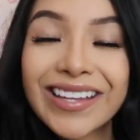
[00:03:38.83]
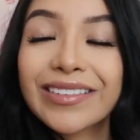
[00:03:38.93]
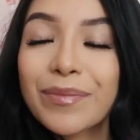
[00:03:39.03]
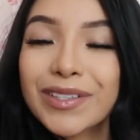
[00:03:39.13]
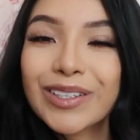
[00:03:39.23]
And
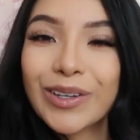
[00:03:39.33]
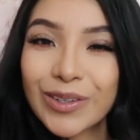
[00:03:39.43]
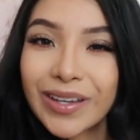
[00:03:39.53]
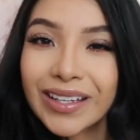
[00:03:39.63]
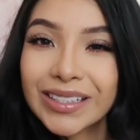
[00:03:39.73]
let me tell
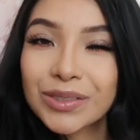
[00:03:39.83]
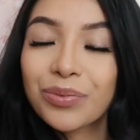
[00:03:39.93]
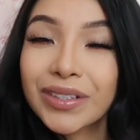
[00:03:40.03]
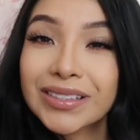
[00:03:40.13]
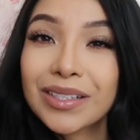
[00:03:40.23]
you guys,
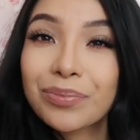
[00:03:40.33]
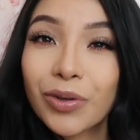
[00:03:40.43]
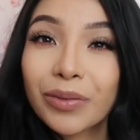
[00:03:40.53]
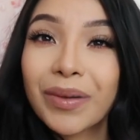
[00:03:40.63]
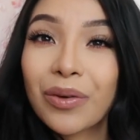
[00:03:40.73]
once he
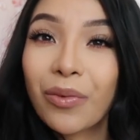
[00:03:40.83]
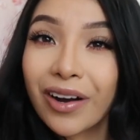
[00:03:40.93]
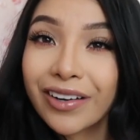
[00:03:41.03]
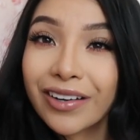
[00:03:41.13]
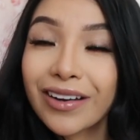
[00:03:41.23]
broke my
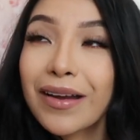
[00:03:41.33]
water,